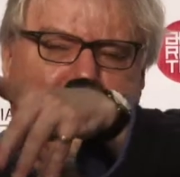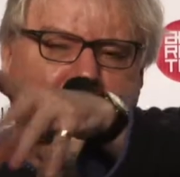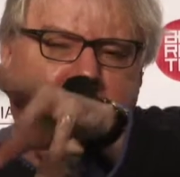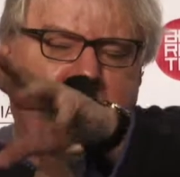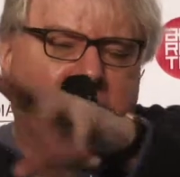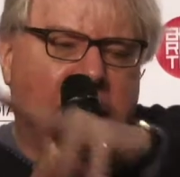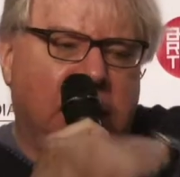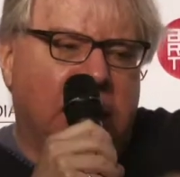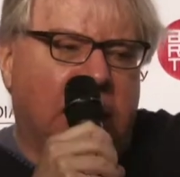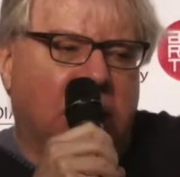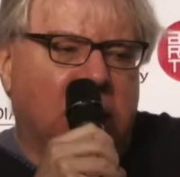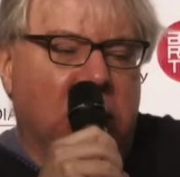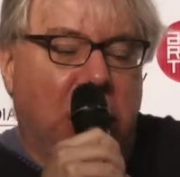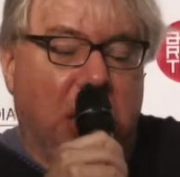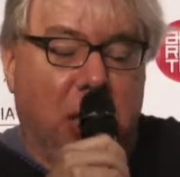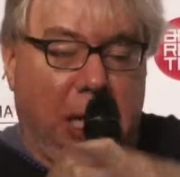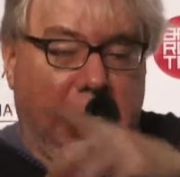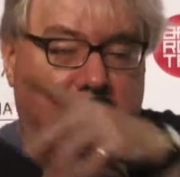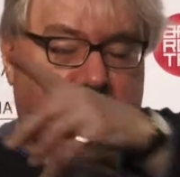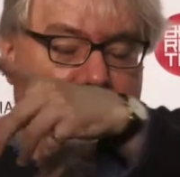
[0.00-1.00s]
is
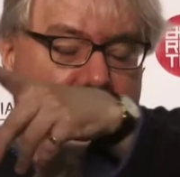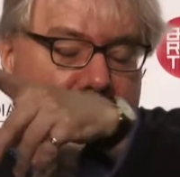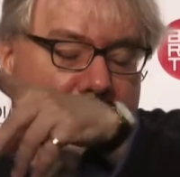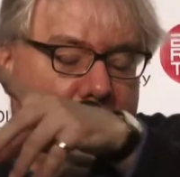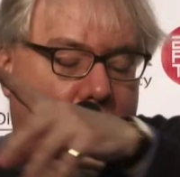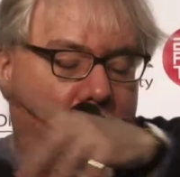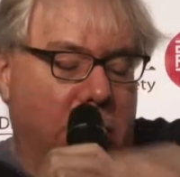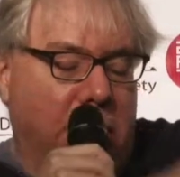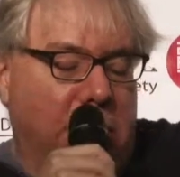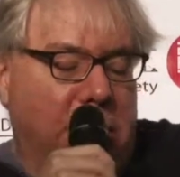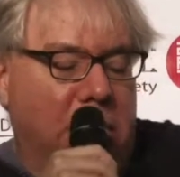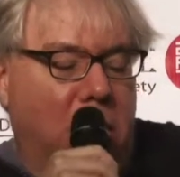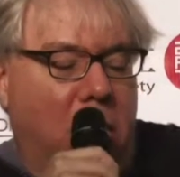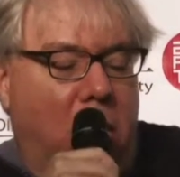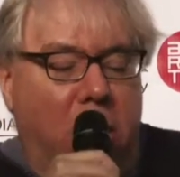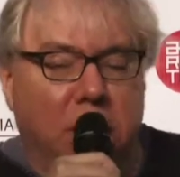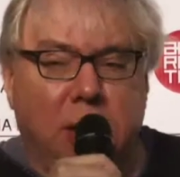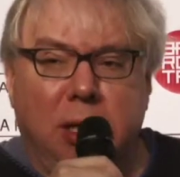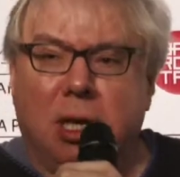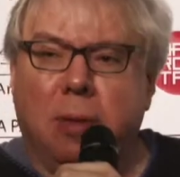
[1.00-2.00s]
an authority
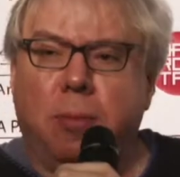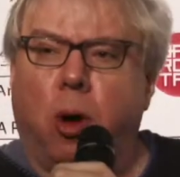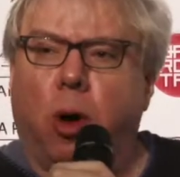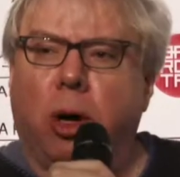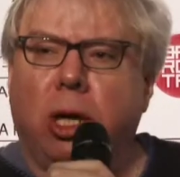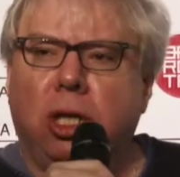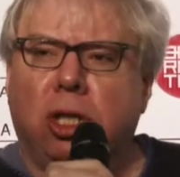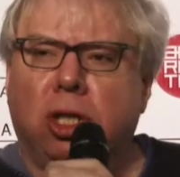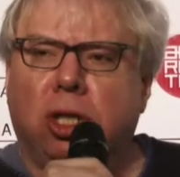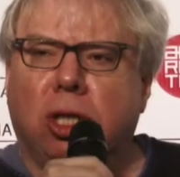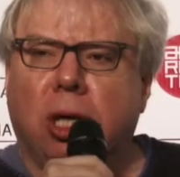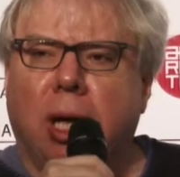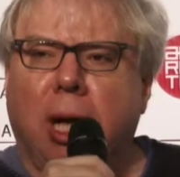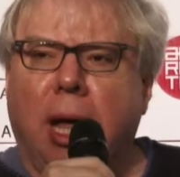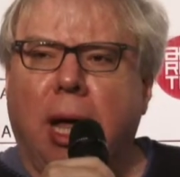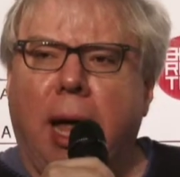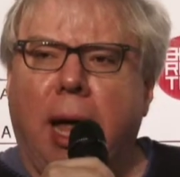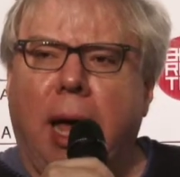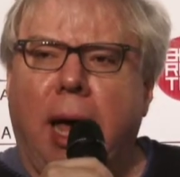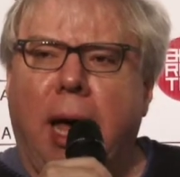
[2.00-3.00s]
on Camões
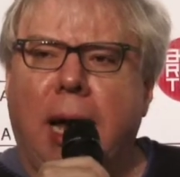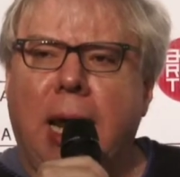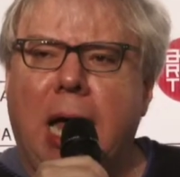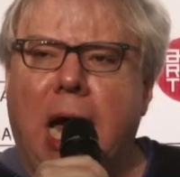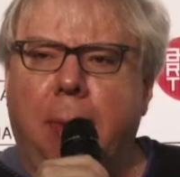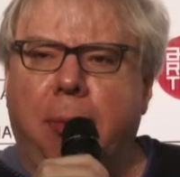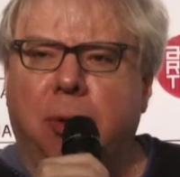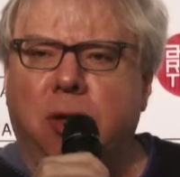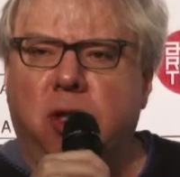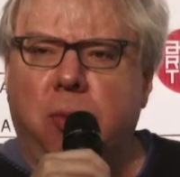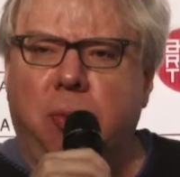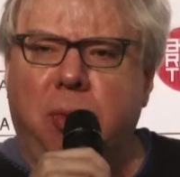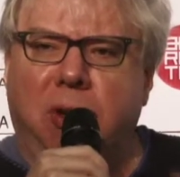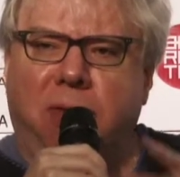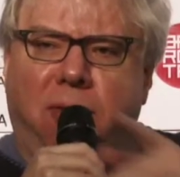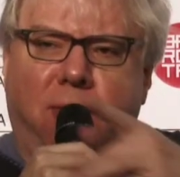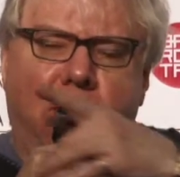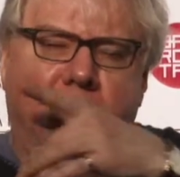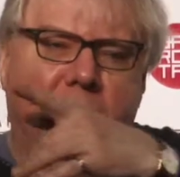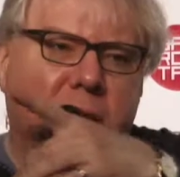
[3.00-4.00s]
and happened to be a
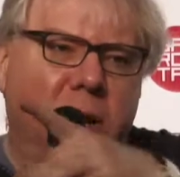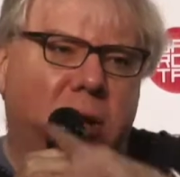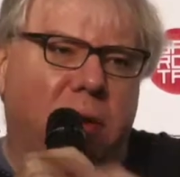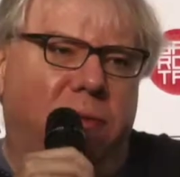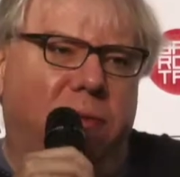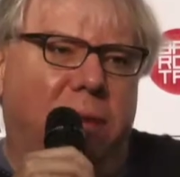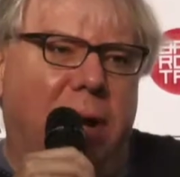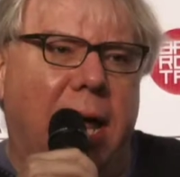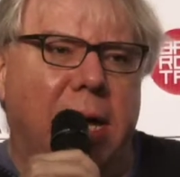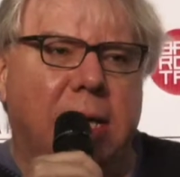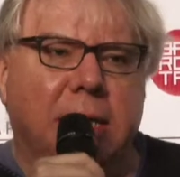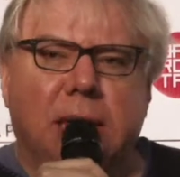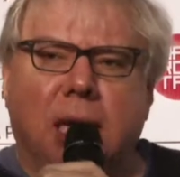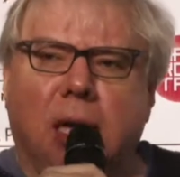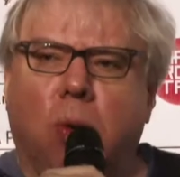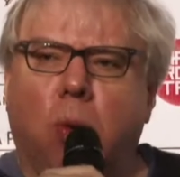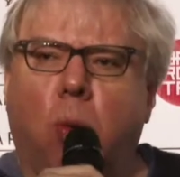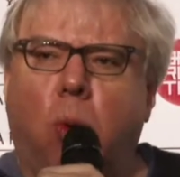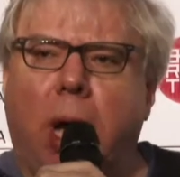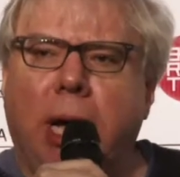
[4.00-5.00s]
friend of
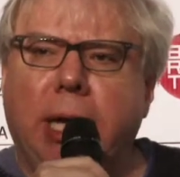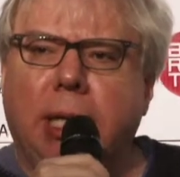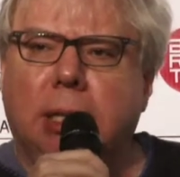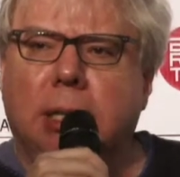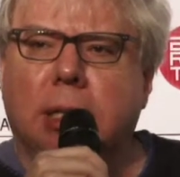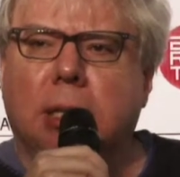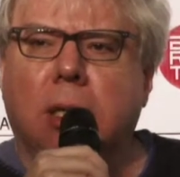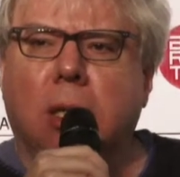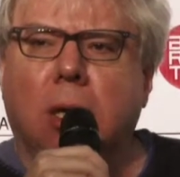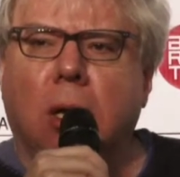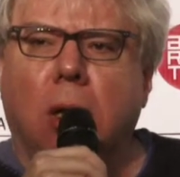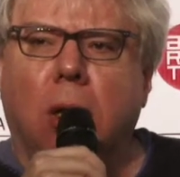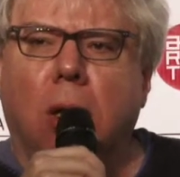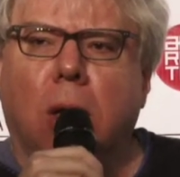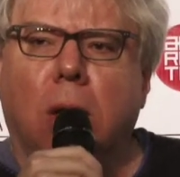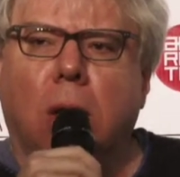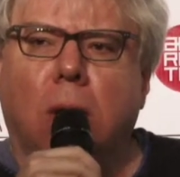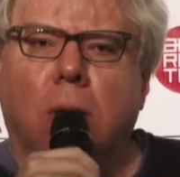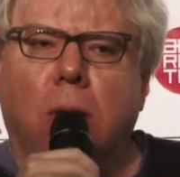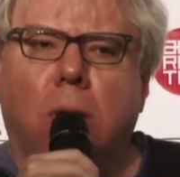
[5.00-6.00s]
Landig White,
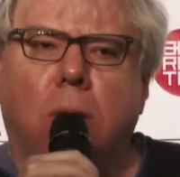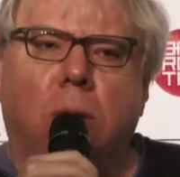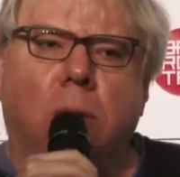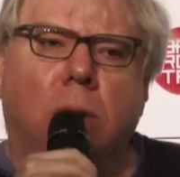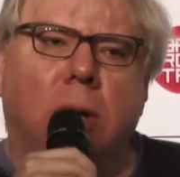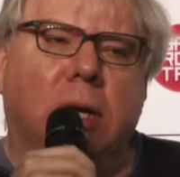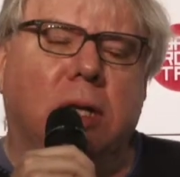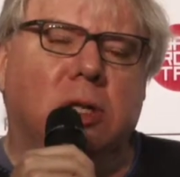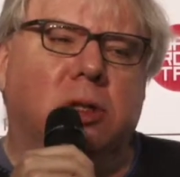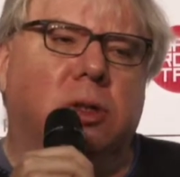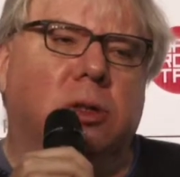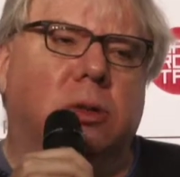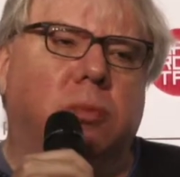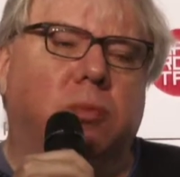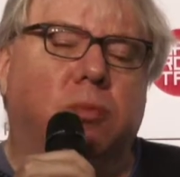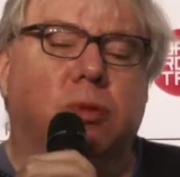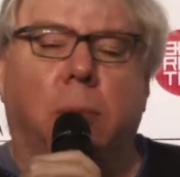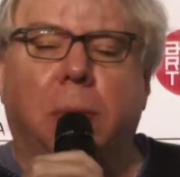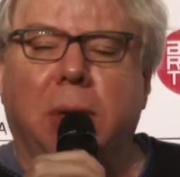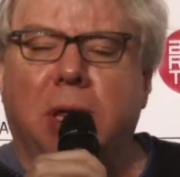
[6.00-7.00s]
who is
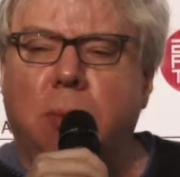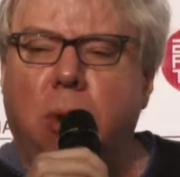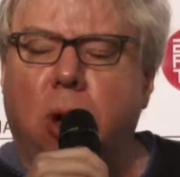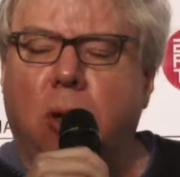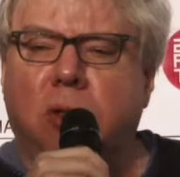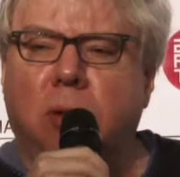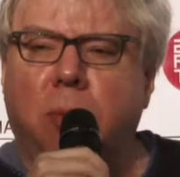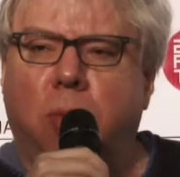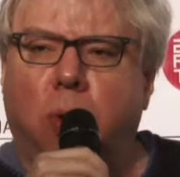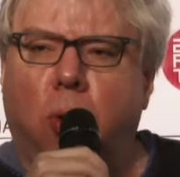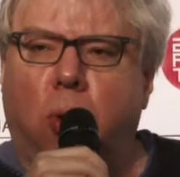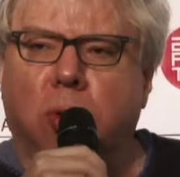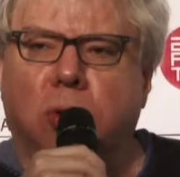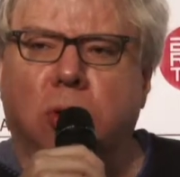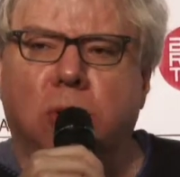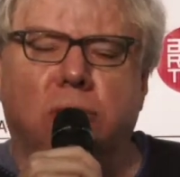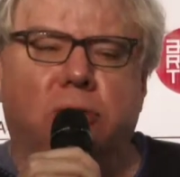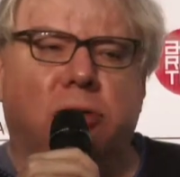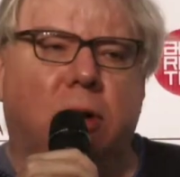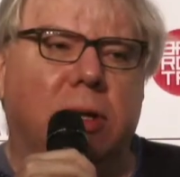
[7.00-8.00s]
probably the most
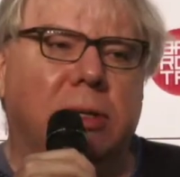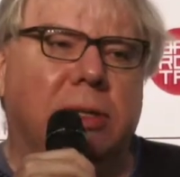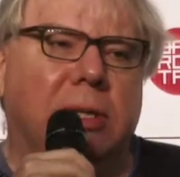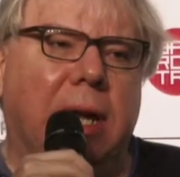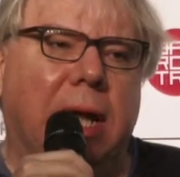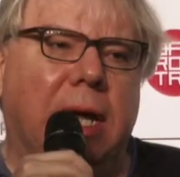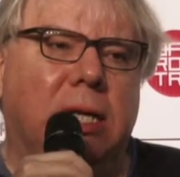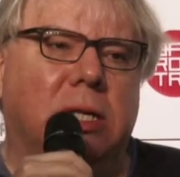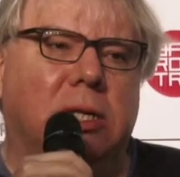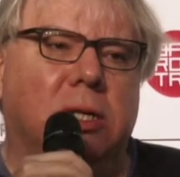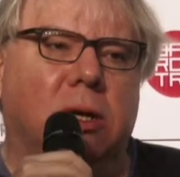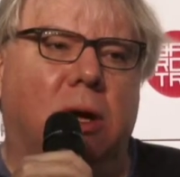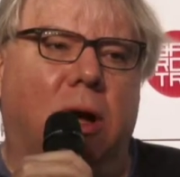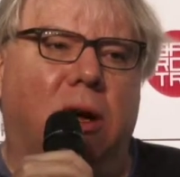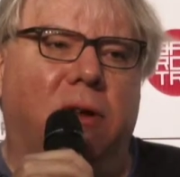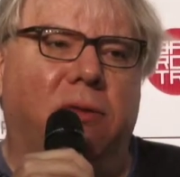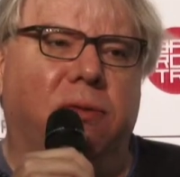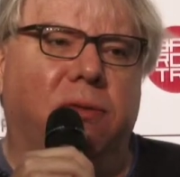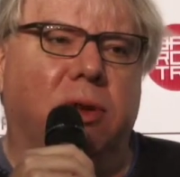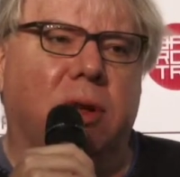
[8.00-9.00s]
important translator
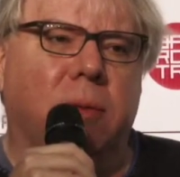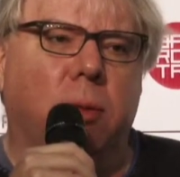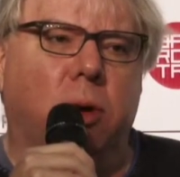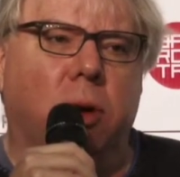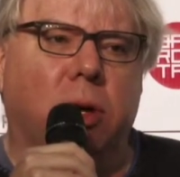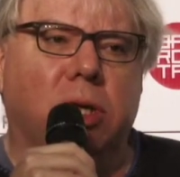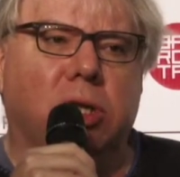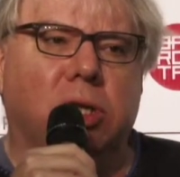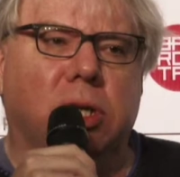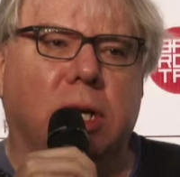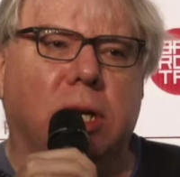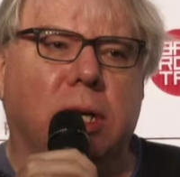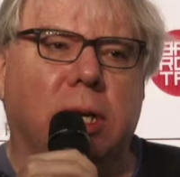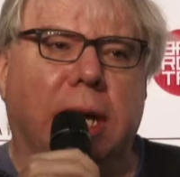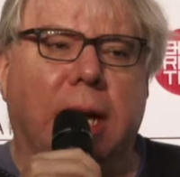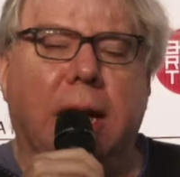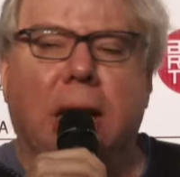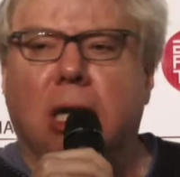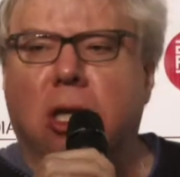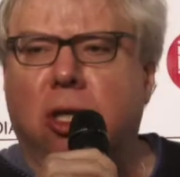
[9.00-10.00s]
of Camões in
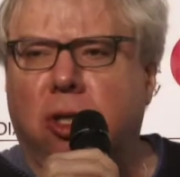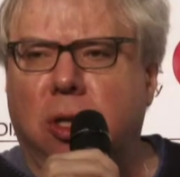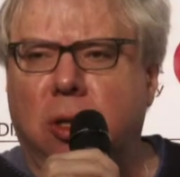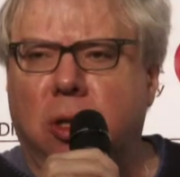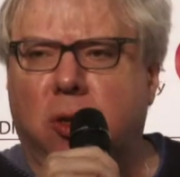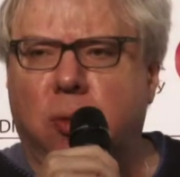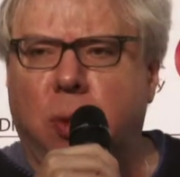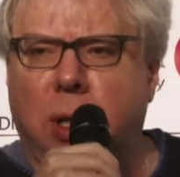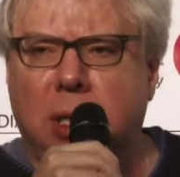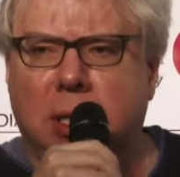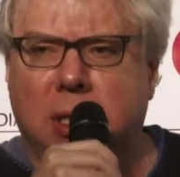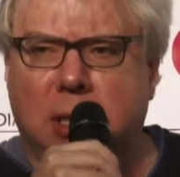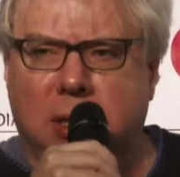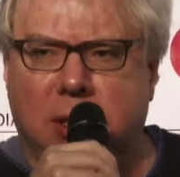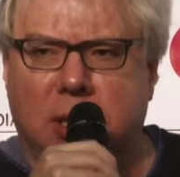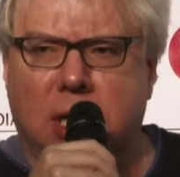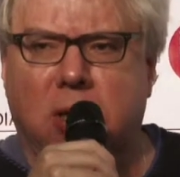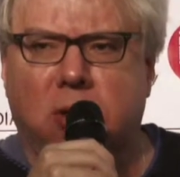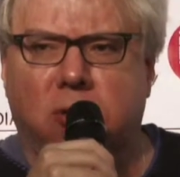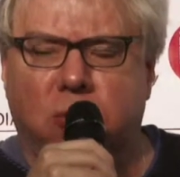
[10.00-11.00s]
English in the 20th
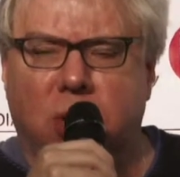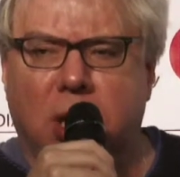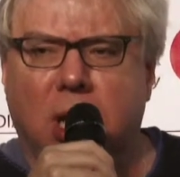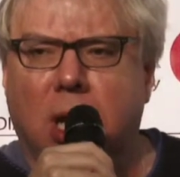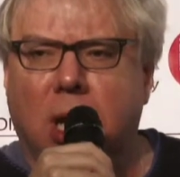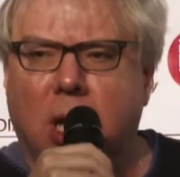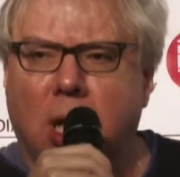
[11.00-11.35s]
century.